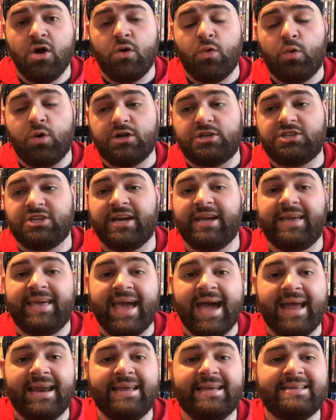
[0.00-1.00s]
which
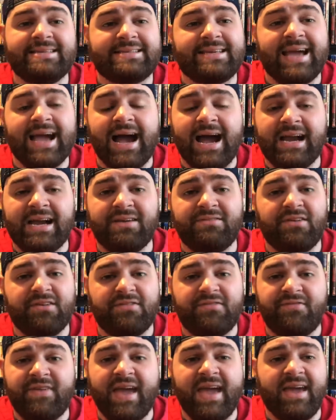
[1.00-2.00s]
again is kind of a
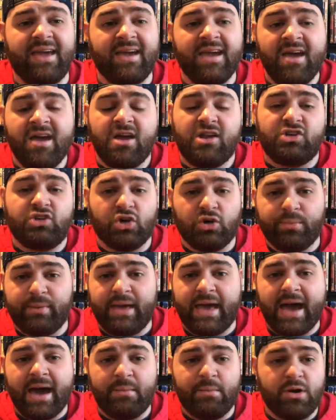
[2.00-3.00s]
fake
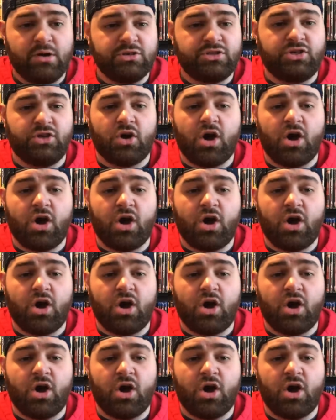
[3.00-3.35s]
Dolby Atmos.